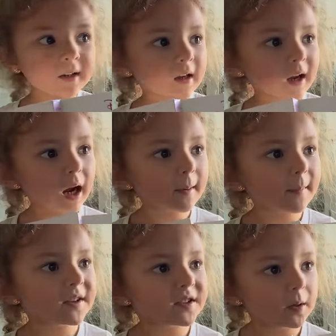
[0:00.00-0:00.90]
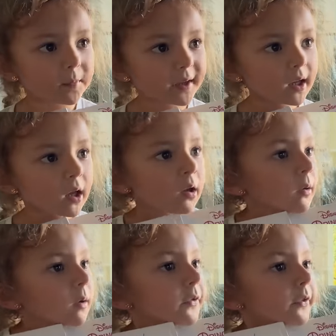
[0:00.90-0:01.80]
I'm gonna make something
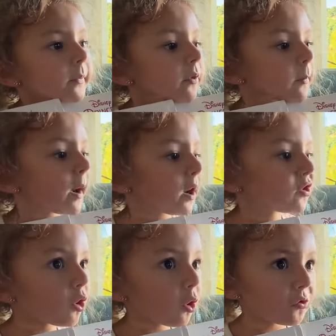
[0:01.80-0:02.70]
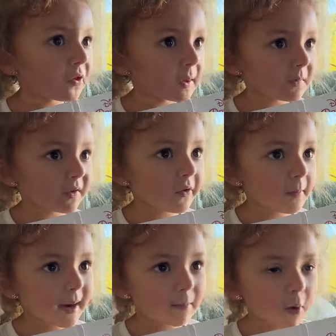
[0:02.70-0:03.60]
Rapunzel themed for
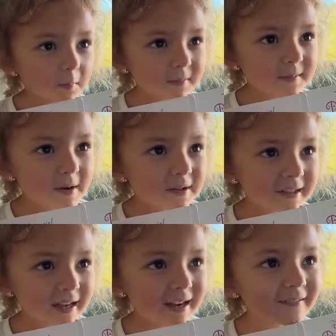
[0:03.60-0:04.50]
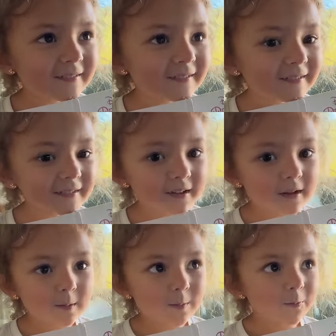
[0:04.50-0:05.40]
my mom's birthday.
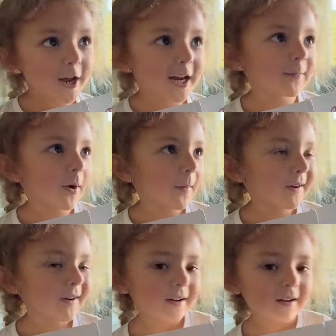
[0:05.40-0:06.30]
Ooh, can I see?